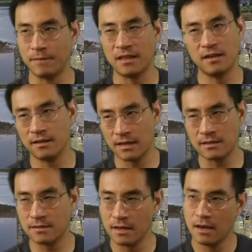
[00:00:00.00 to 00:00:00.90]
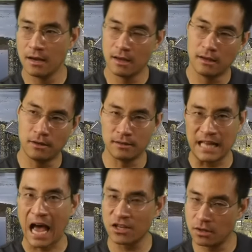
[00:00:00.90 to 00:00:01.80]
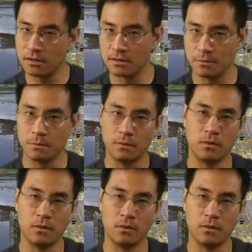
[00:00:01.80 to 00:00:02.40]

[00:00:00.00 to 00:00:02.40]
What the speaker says: I think that's, nationalism